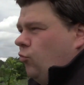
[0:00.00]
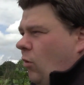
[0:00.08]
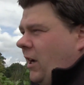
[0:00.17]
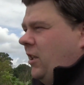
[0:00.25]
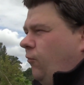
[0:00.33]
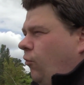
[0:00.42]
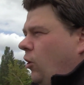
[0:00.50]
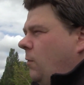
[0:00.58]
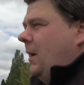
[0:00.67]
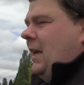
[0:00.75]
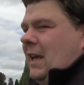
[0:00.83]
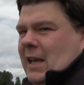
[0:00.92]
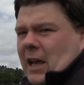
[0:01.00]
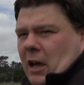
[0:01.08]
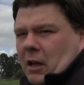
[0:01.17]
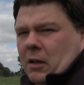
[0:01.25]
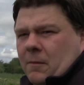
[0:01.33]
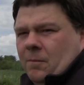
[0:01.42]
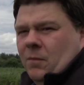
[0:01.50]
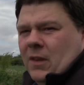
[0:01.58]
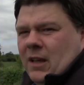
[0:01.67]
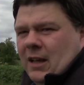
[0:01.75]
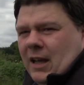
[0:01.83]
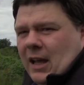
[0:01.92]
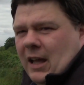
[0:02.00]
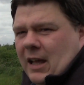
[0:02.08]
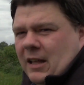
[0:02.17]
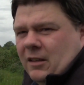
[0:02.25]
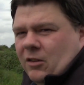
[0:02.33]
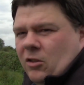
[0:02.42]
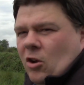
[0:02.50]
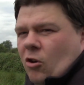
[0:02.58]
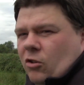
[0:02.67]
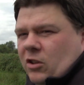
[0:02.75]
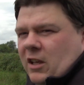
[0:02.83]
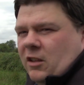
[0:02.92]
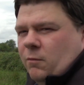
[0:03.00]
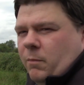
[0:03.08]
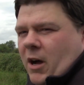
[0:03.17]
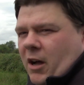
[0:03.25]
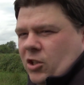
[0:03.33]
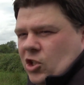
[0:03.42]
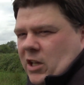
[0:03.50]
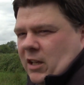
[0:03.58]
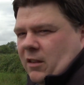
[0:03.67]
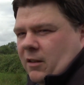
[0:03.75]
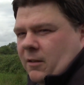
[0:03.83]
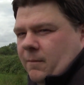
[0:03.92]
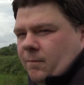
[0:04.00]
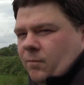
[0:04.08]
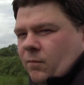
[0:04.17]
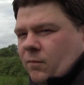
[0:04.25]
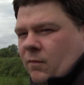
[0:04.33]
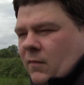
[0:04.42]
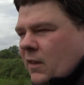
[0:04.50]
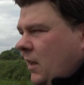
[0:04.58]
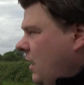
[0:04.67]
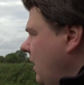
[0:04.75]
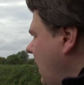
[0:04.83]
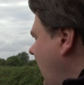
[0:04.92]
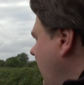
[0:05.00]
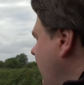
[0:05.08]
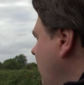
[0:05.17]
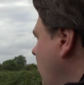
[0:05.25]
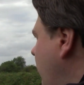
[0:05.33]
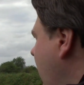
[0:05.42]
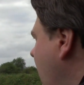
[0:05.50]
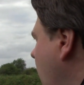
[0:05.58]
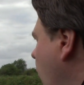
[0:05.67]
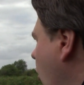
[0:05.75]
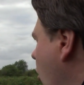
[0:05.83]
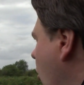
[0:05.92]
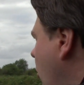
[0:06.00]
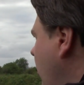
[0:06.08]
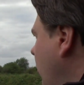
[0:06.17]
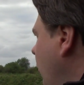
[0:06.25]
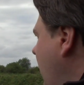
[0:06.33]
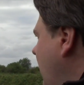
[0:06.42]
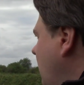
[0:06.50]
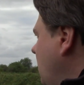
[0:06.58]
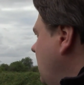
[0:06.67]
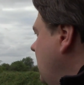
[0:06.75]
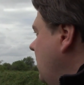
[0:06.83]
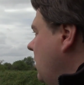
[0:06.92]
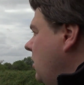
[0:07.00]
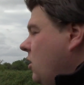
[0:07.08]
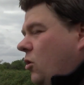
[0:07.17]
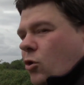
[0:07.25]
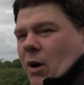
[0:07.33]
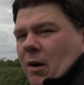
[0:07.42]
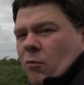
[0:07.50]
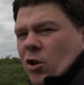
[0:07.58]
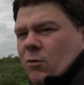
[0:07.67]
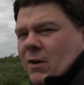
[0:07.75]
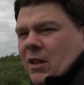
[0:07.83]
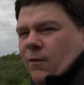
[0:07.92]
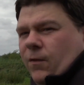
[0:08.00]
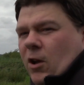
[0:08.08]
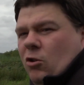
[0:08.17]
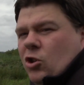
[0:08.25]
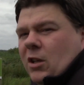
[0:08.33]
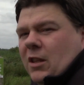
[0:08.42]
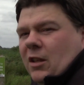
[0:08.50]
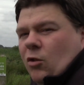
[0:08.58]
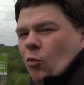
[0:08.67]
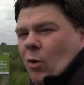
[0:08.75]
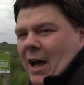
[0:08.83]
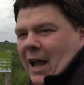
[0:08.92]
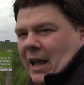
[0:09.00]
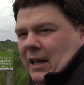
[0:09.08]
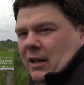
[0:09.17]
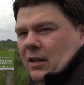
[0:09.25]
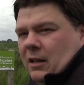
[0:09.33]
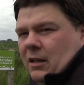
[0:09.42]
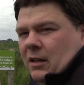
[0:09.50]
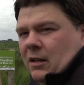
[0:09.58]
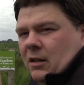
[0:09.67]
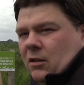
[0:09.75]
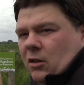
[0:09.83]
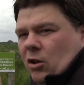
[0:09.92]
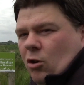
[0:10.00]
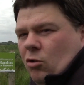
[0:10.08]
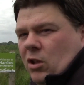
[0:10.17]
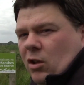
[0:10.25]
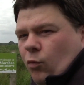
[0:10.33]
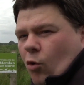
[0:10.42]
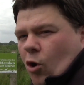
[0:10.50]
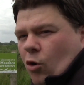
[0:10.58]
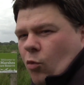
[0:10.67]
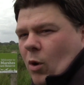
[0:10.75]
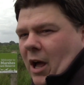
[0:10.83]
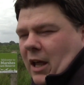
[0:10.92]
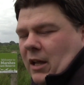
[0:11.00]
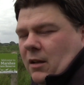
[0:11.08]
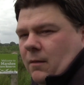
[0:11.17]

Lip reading: right in front of me here is Doxey's Marshes, and it looks like a walk as well. So I'm wondering in the future if there's a way to use this walkway